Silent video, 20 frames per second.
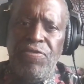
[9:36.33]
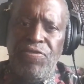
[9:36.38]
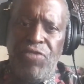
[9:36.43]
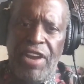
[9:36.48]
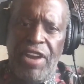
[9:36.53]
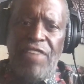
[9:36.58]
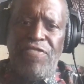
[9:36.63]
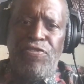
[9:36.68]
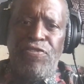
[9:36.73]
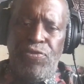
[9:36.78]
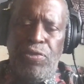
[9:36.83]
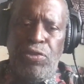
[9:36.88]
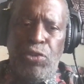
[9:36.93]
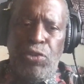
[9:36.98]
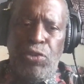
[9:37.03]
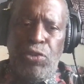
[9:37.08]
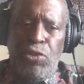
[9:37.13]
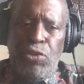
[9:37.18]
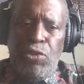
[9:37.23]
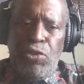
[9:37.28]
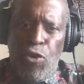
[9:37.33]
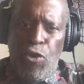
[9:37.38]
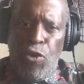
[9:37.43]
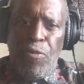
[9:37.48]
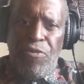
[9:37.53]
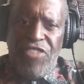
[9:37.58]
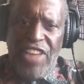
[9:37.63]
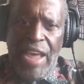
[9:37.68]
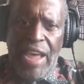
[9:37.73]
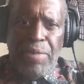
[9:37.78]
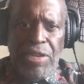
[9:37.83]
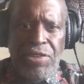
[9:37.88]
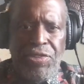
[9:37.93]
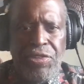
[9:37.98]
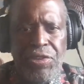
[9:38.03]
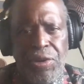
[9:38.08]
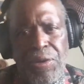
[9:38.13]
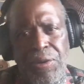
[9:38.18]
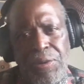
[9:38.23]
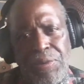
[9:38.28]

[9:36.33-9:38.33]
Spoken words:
for that group of 4 families,